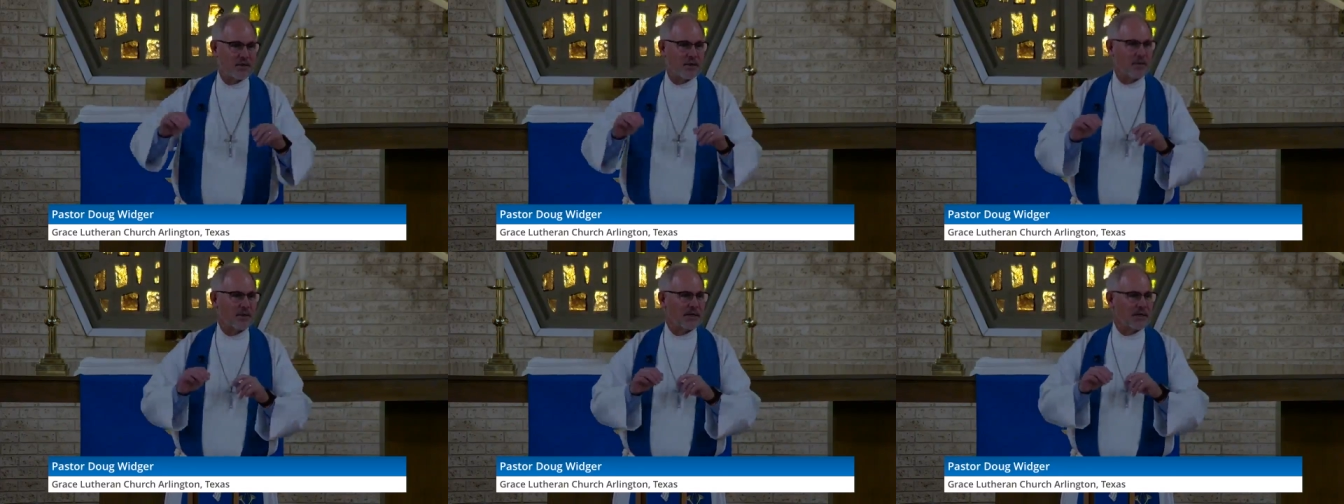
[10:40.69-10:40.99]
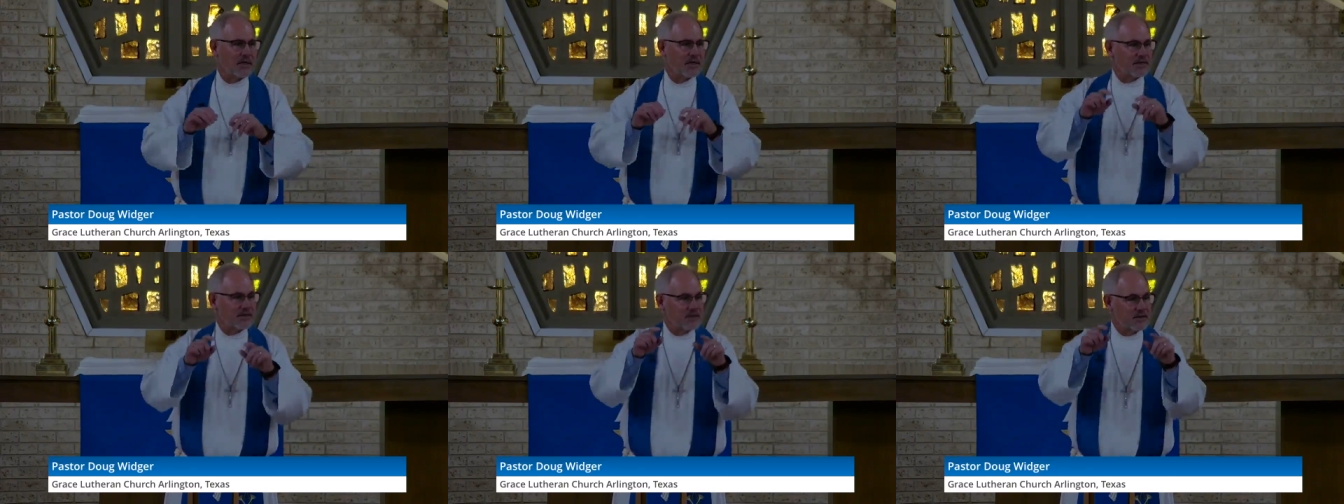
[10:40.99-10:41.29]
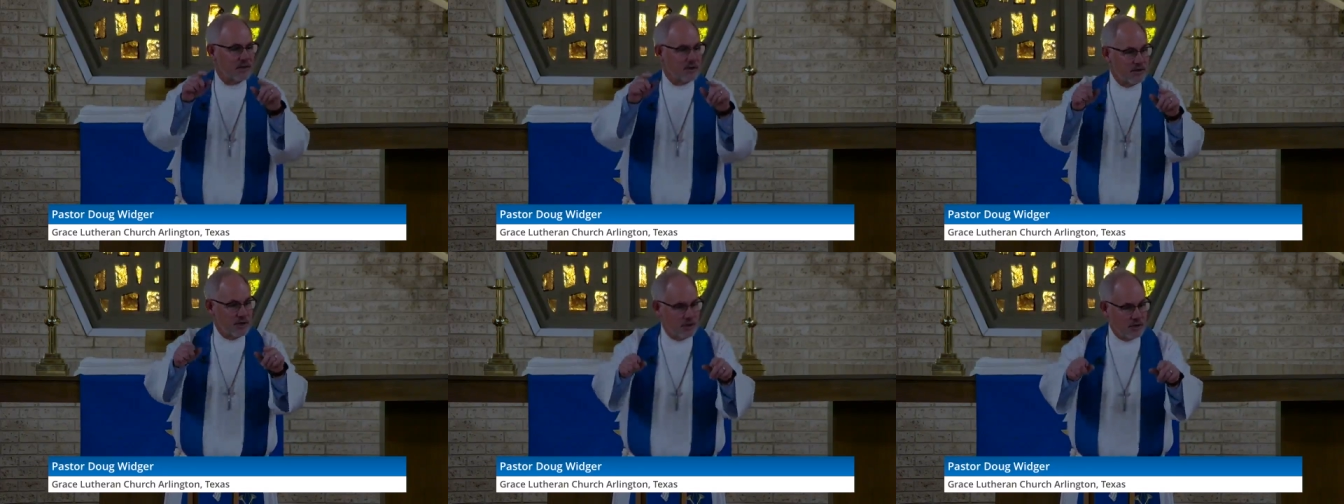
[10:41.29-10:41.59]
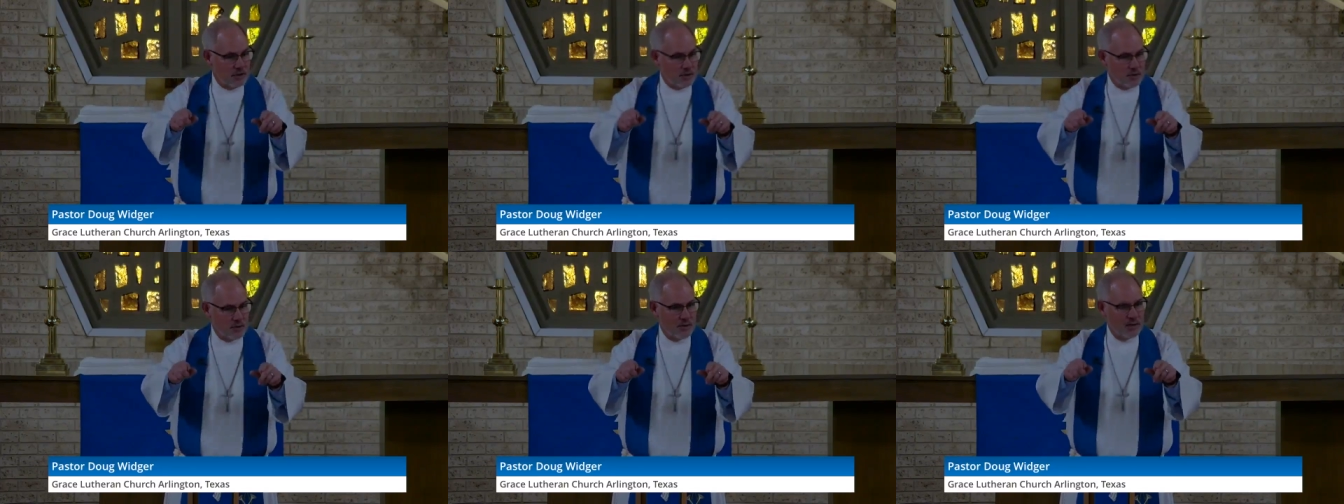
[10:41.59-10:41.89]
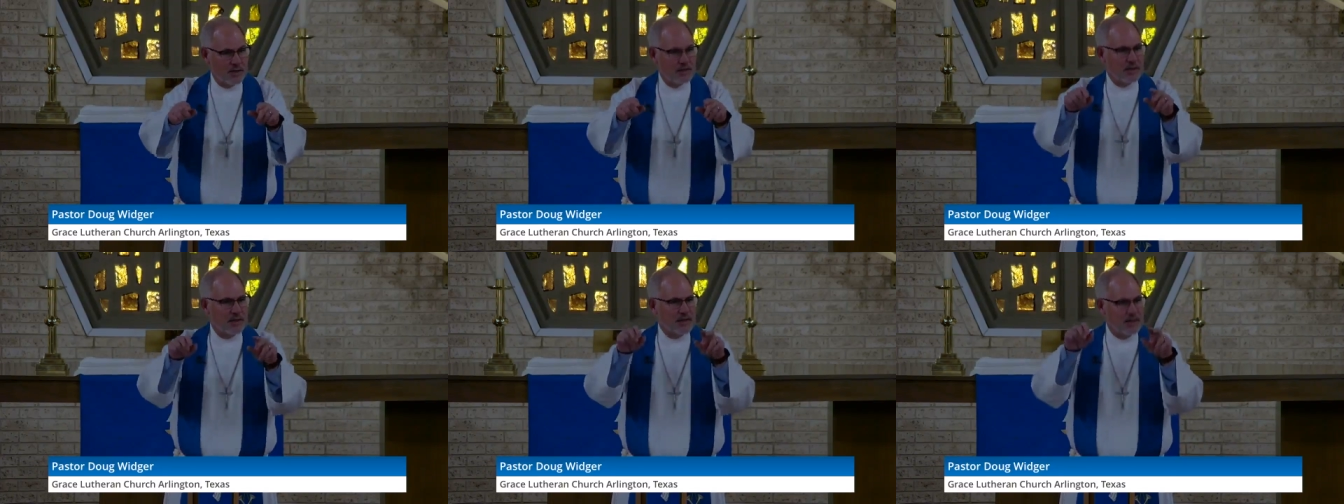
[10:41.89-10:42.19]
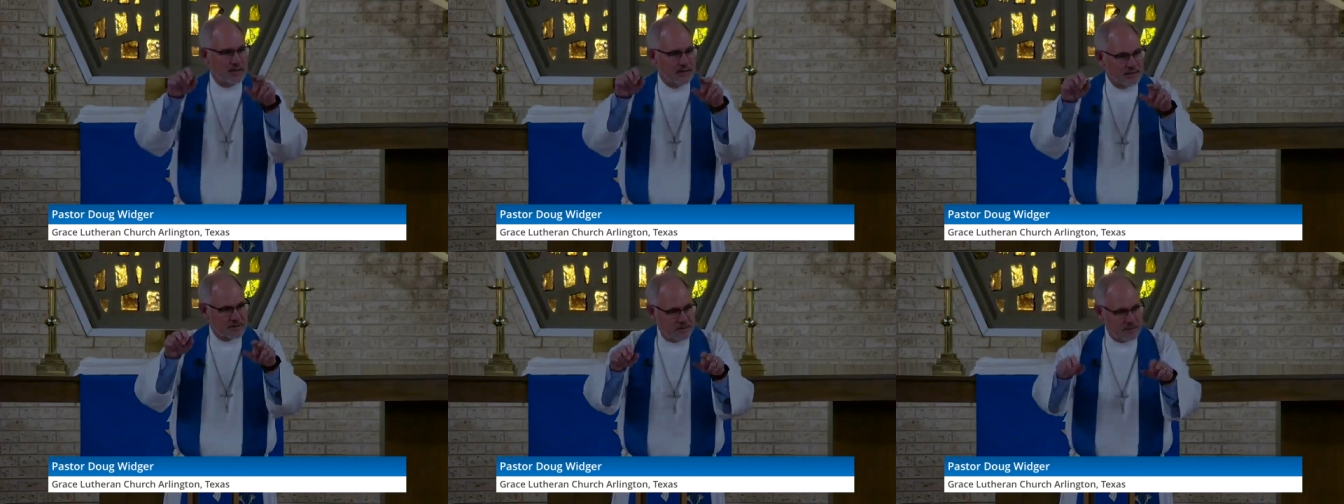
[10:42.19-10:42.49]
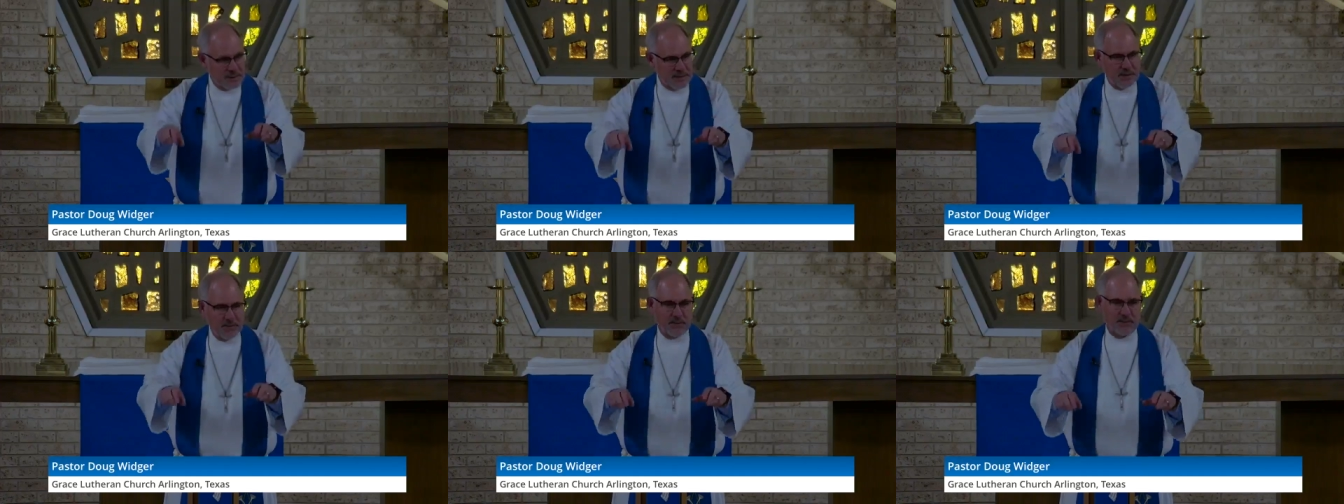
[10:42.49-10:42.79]
No, because you, his
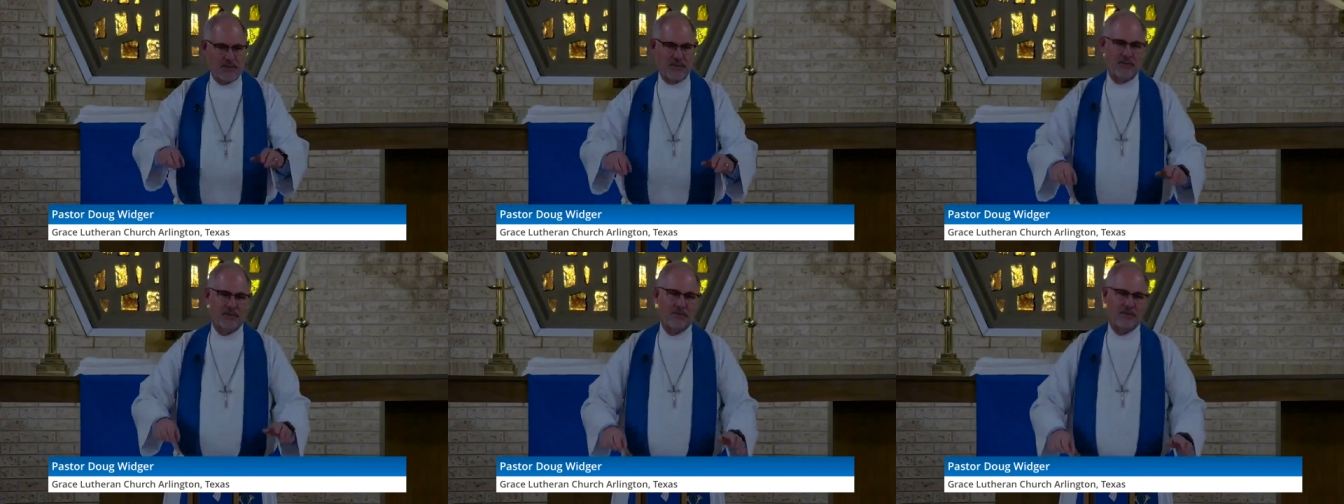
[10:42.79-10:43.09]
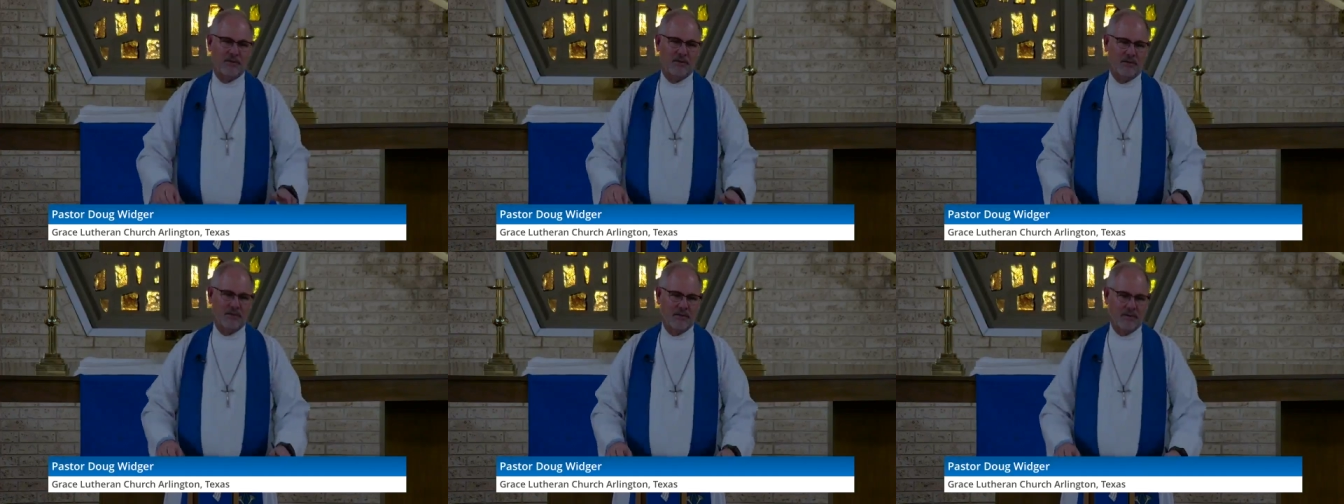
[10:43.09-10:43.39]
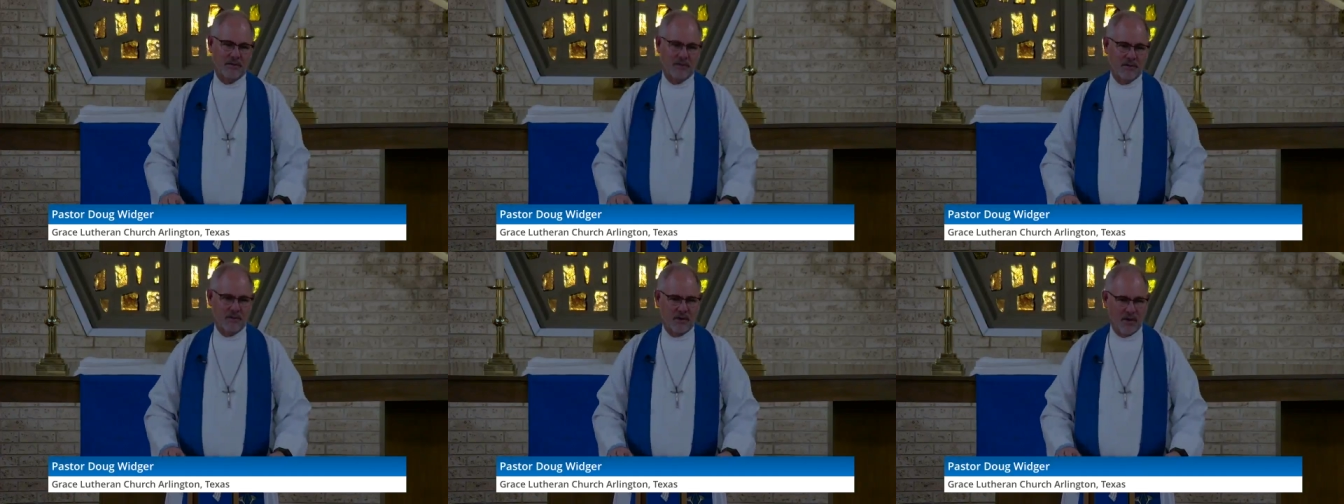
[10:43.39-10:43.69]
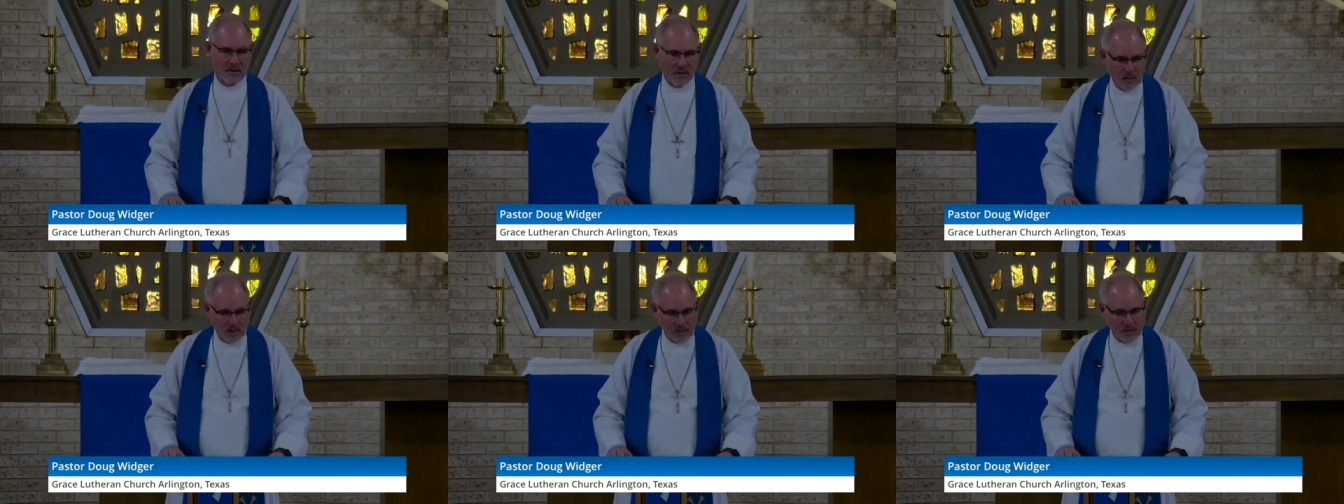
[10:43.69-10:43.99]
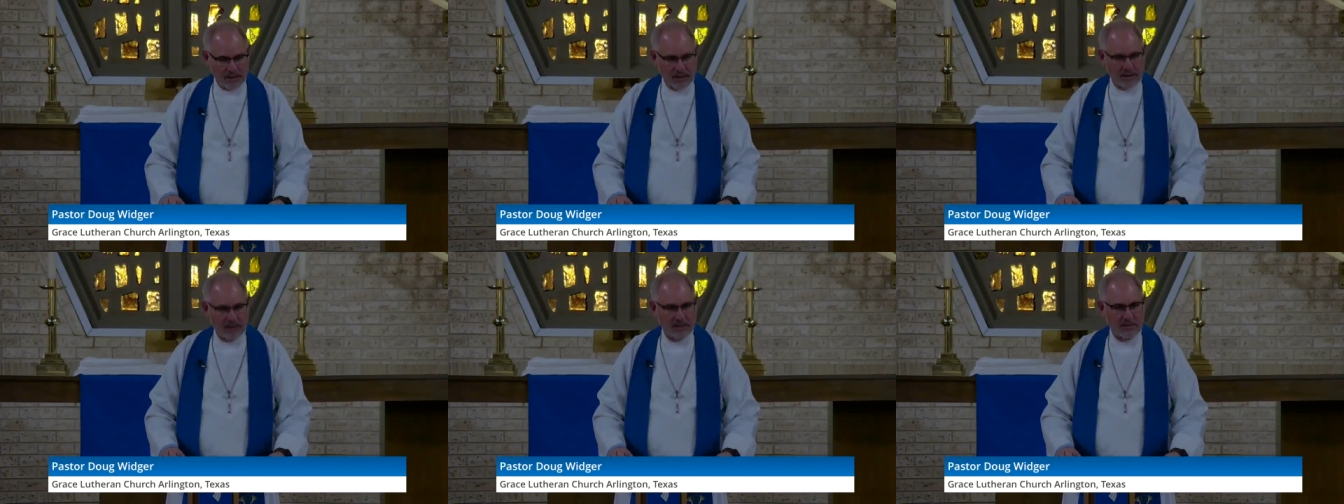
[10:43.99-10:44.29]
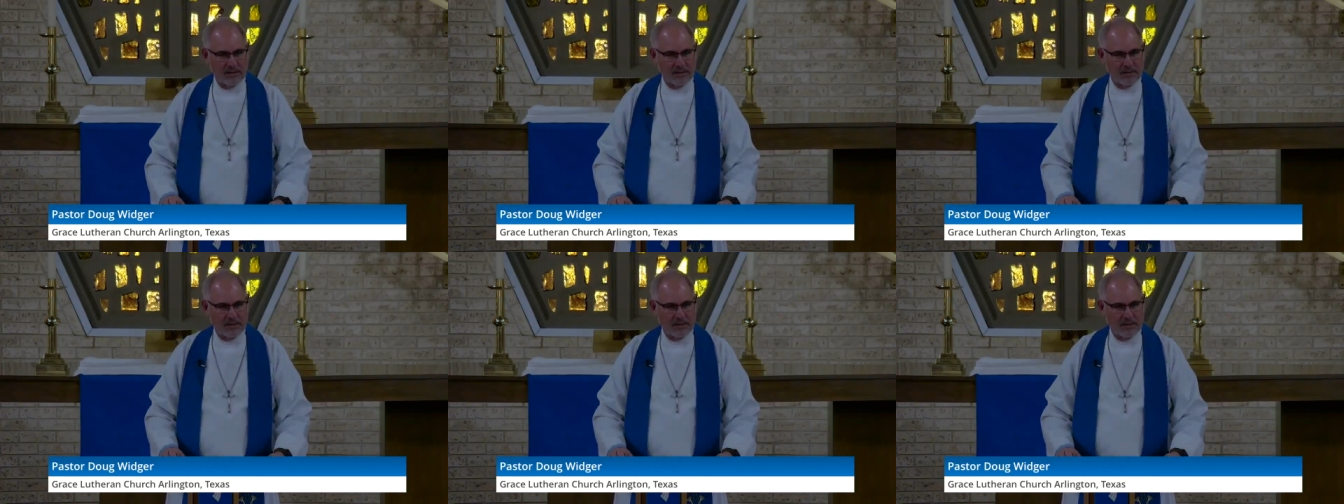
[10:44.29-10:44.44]
people, are holy.